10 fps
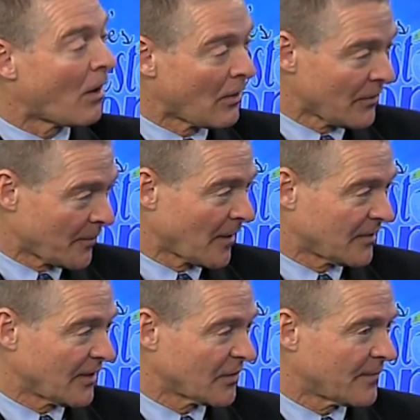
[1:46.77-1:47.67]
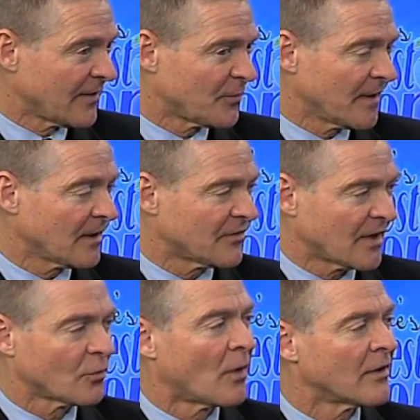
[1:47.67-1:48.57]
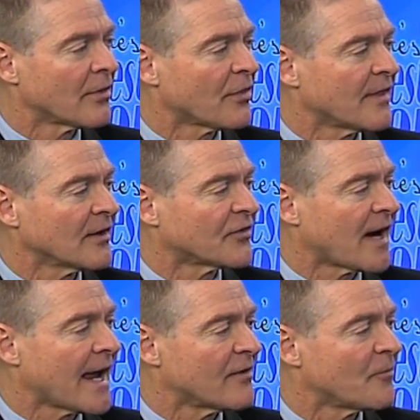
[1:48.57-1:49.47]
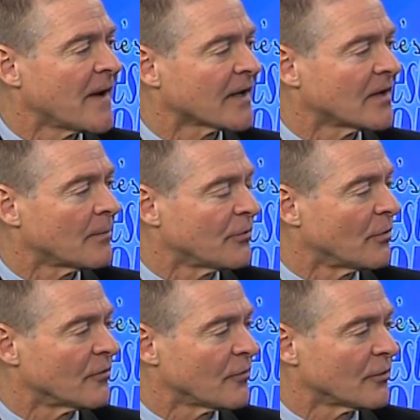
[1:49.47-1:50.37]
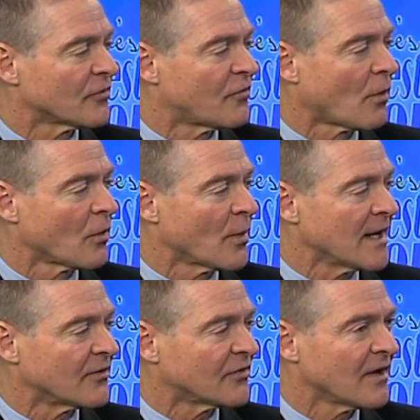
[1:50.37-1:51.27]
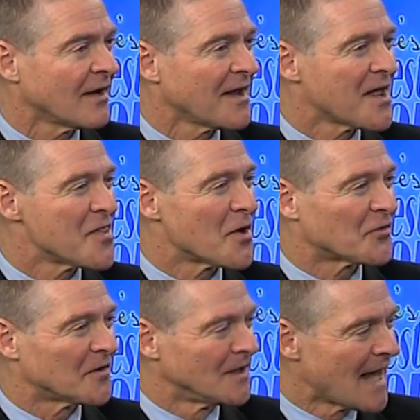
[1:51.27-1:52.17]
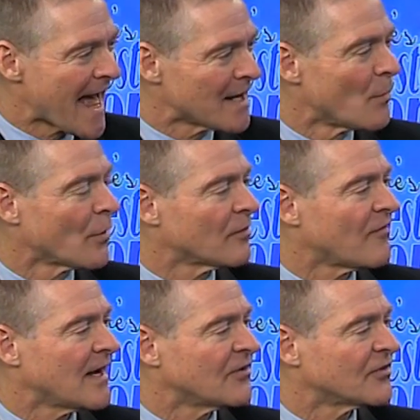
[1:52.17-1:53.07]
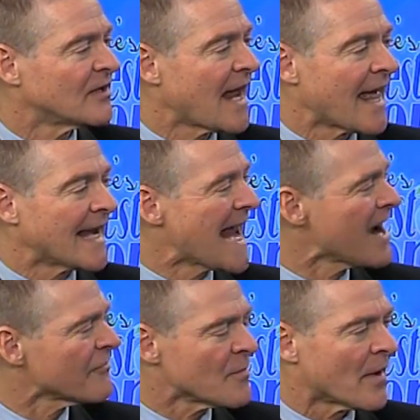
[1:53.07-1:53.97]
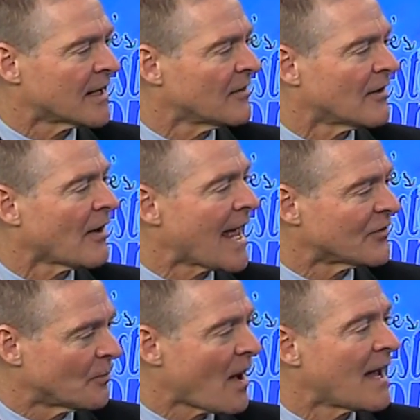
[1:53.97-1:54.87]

all the participants, because that's one of the things that I have picked up through the first four weeks there's a lot of motivation, and everybody there has a